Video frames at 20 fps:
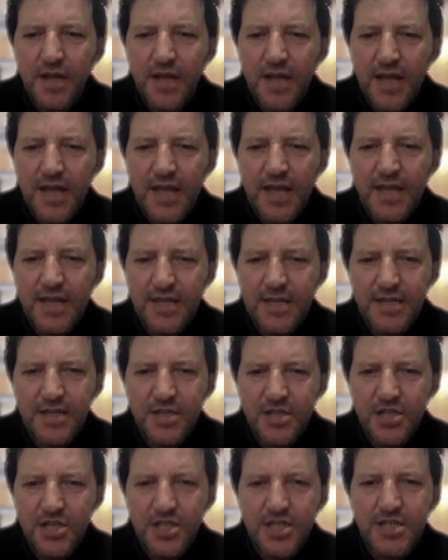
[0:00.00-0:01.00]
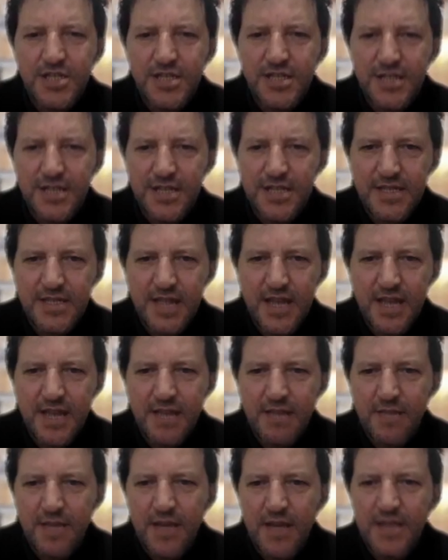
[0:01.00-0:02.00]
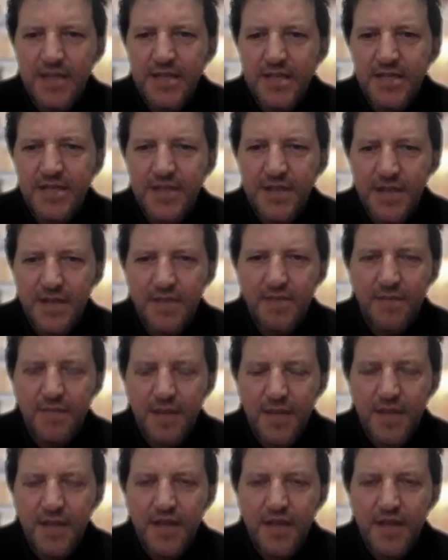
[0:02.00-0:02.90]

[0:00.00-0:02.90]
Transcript: against injustices, and my scream